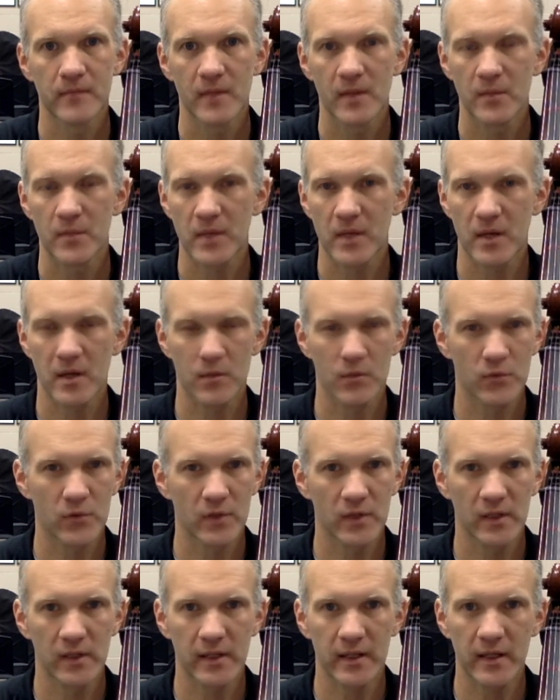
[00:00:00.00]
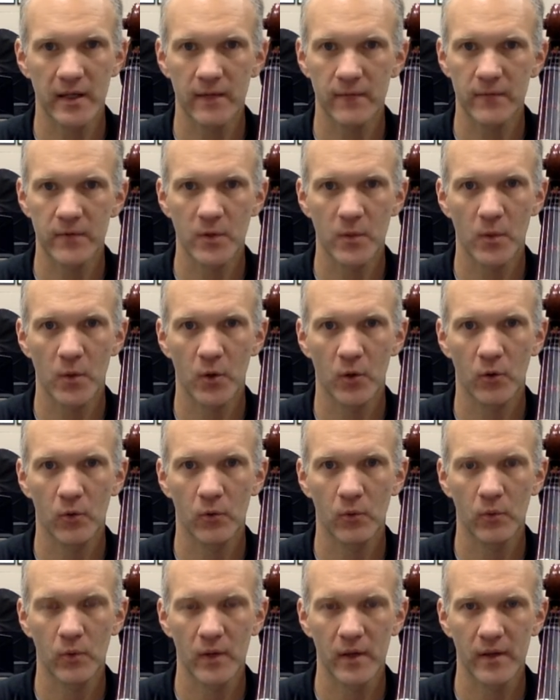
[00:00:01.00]
Become really
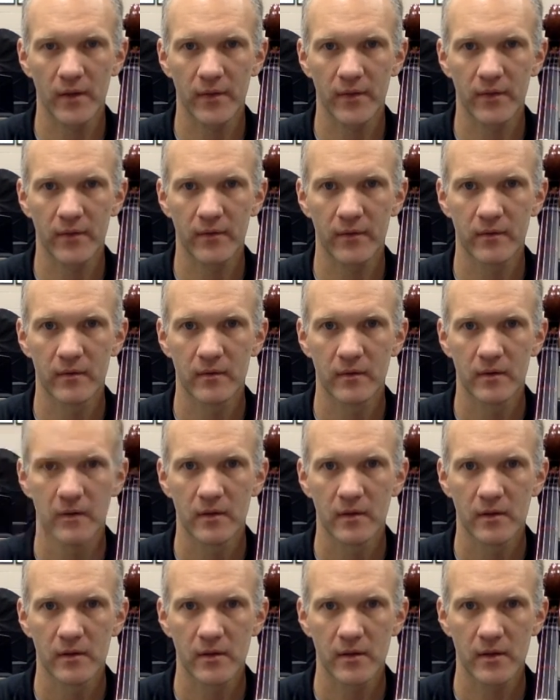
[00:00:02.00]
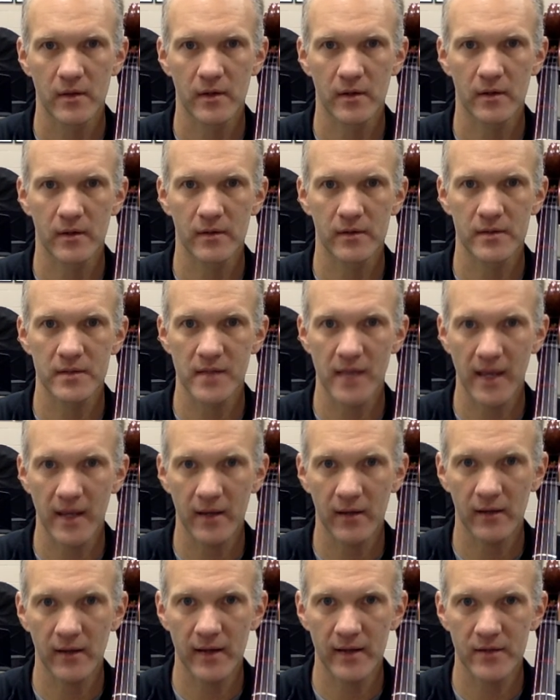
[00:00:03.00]
comfortable with the
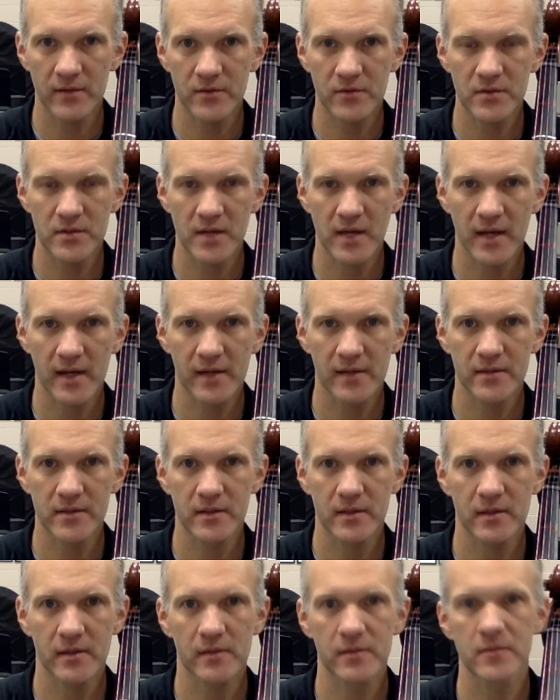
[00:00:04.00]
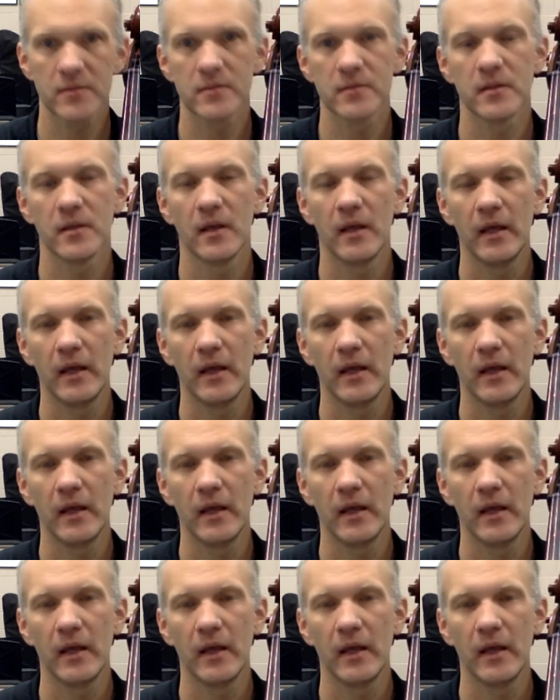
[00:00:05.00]
scale exercises,